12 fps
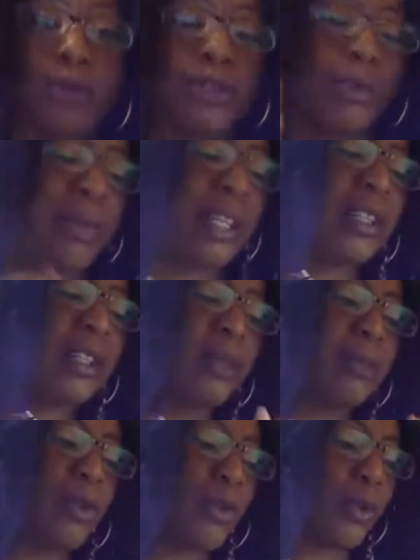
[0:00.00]
So be in a good
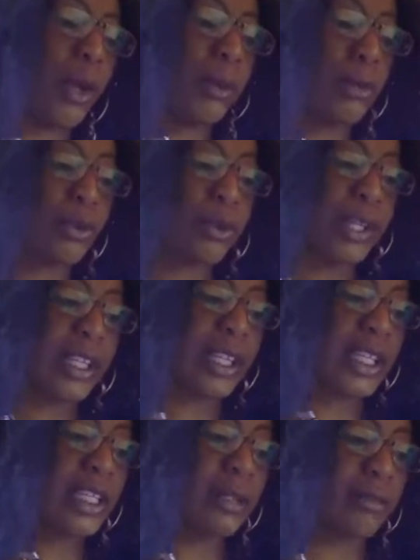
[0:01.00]
mood while brewing
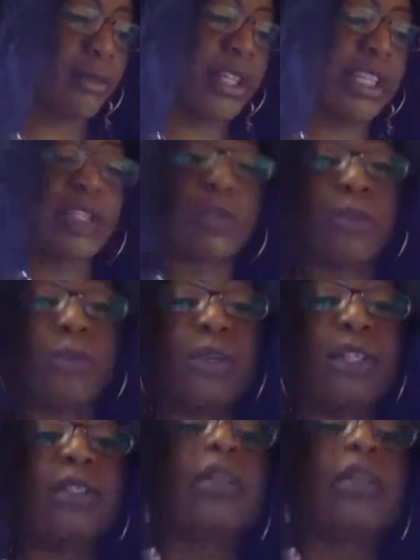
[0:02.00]
this and bring it to a boil,